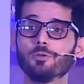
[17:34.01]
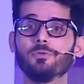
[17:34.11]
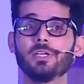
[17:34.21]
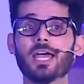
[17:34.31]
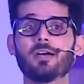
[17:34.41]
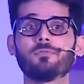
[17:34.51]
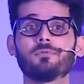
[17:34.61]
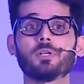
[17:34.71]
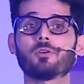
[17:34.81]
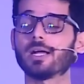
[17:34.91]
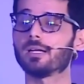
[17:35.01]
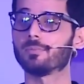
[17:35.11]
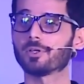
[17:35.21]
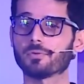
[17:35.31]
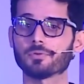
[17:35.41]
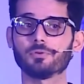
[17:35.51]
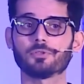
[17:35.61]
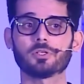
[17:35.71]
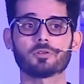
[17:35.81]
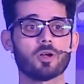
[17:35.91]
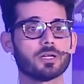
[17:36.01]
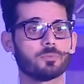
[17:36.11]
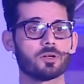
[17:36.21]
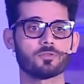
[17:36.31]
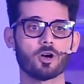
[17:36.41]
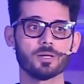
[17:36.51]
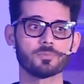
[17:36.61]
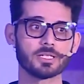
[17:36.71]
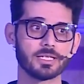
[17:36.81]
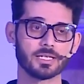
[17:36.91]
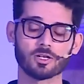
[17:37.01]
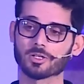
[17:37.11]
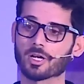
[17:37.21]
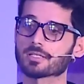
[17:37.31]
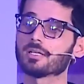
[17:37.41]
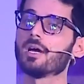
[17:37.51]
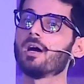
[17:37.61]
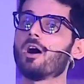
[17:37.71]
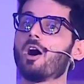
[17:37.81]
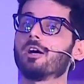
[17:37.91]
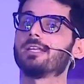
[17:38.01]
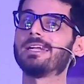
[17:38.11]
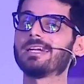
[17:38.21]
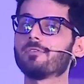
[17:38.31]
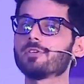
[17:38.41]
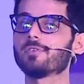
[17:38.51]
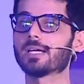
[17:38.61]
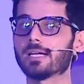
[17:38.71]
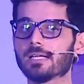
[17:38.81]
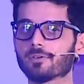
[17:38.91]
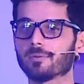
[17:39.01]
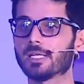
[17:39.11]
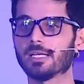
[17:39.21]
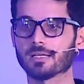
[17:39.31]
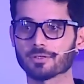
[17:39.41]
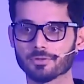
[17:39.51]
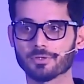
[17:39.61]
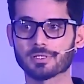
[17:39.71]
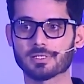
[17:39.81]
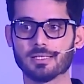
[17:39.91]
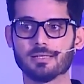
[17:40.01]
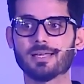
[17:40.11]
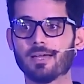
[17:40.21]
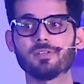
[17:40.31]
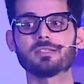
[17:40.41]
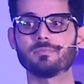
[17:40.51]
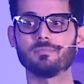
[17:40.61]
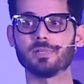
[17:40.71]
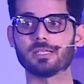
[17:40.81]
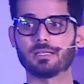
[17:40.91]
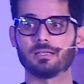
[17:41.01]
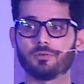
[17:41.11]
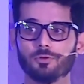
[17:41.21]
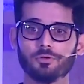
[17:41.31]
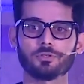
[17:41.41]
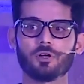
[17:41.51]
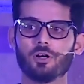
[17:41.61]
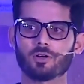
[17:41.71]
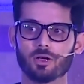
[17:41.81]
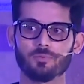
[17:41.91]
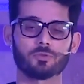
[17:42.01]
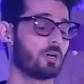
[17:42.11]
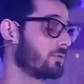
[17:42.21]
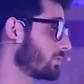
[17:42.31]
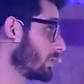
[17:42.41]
Do we have required number of rows or required number of columns in the data or not, or the data which we are getting from the data source is having some missing rows or columns come